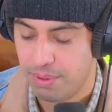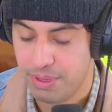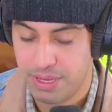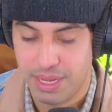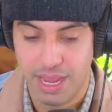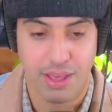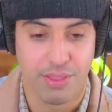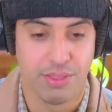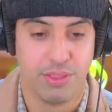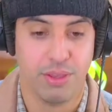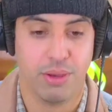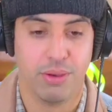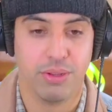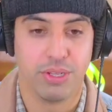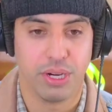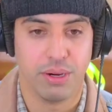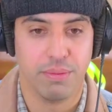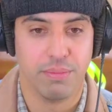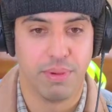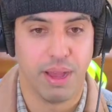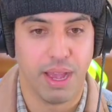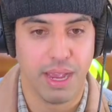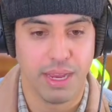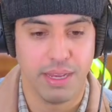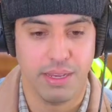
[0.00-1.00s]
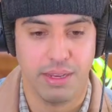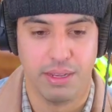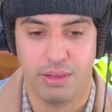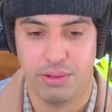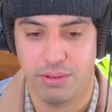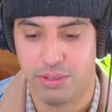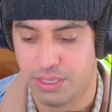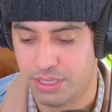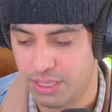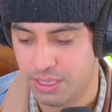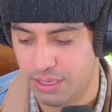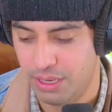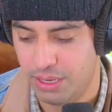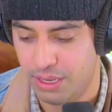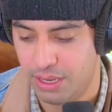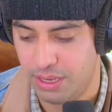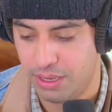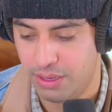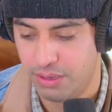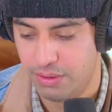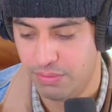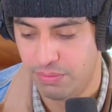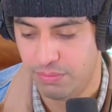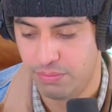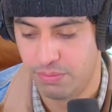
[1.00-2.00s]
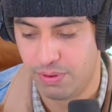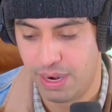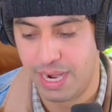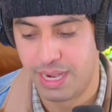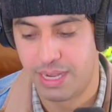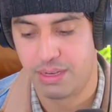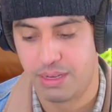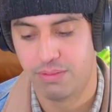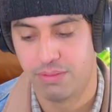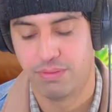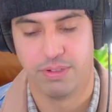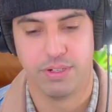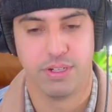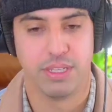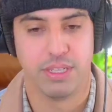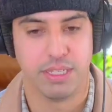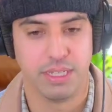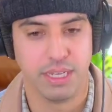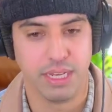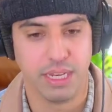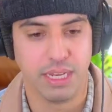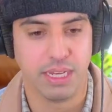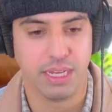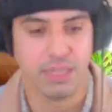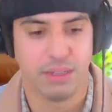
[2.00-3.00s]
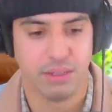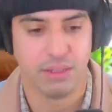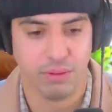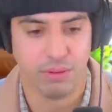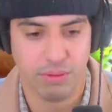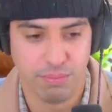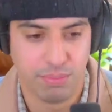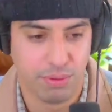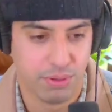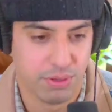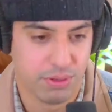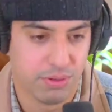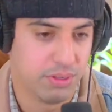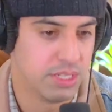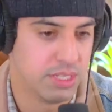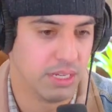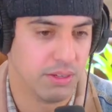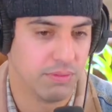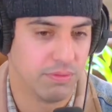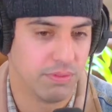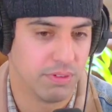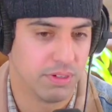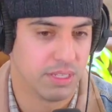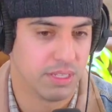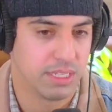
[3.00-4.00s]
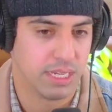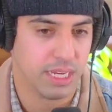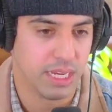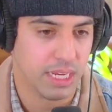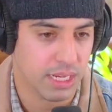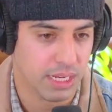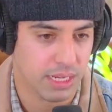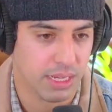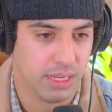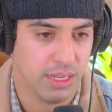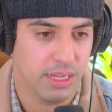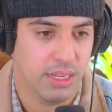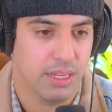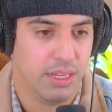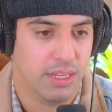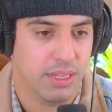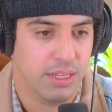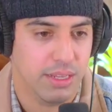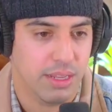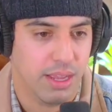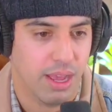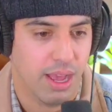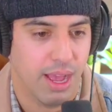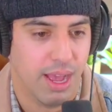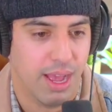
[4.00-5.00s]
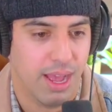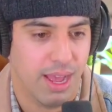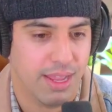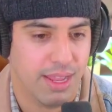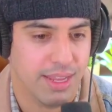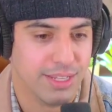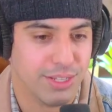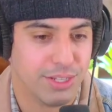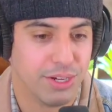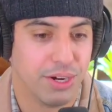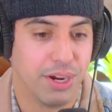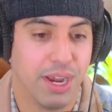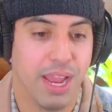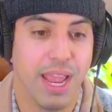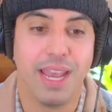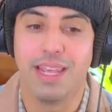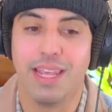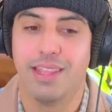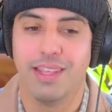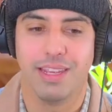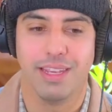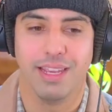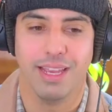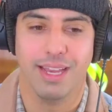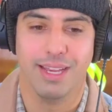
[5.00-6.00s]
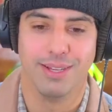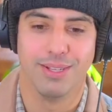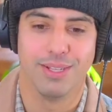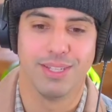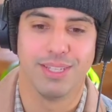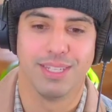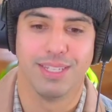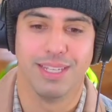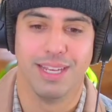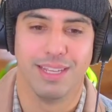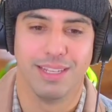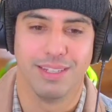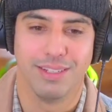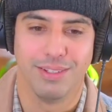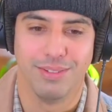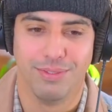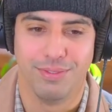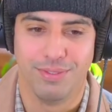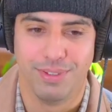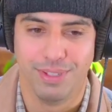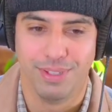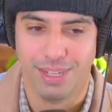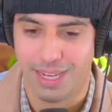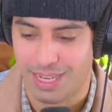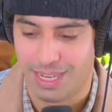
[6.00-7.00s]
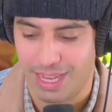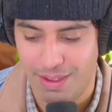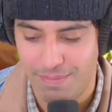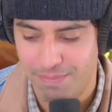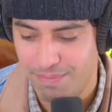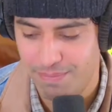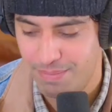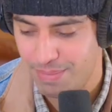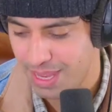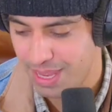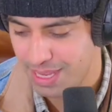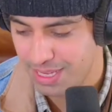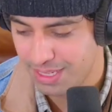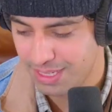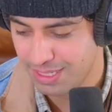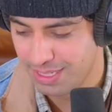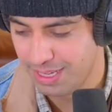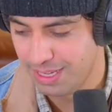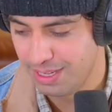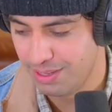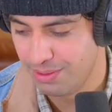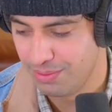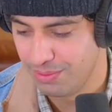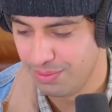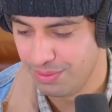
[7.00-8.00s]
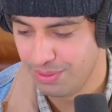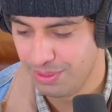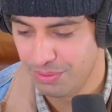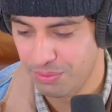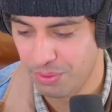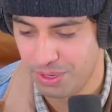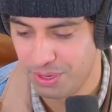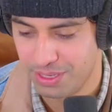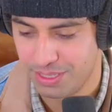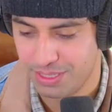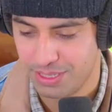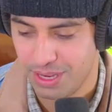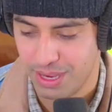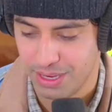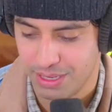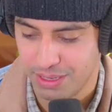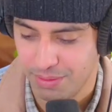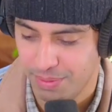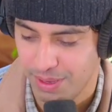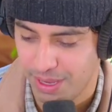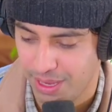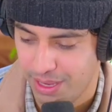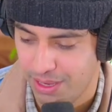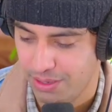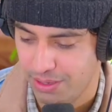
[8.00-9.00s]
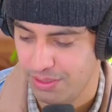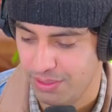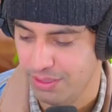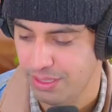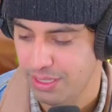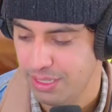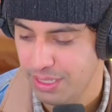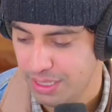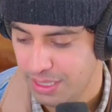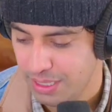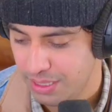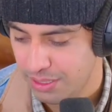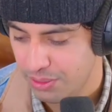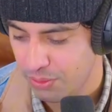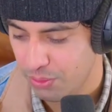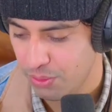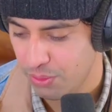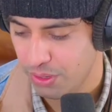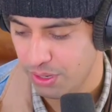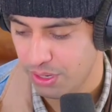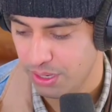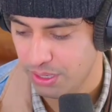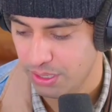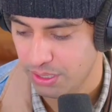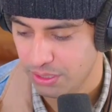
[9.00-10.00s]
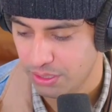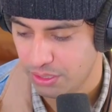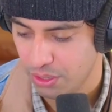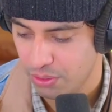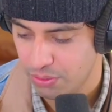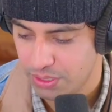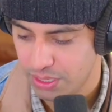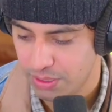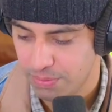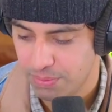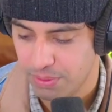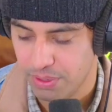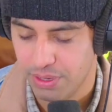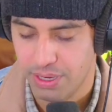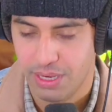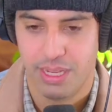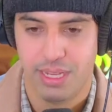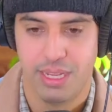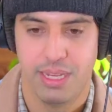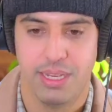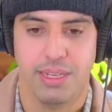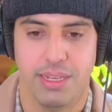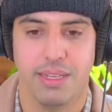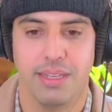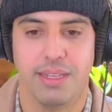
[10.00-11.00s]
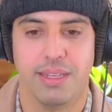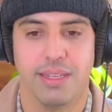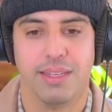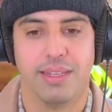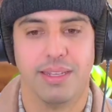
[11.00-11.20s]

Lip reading: But yeah, those are my notes on writing for Sync or producing for Sync. Is there anything else that you feel like I missed that you want to talk about or go deeper in?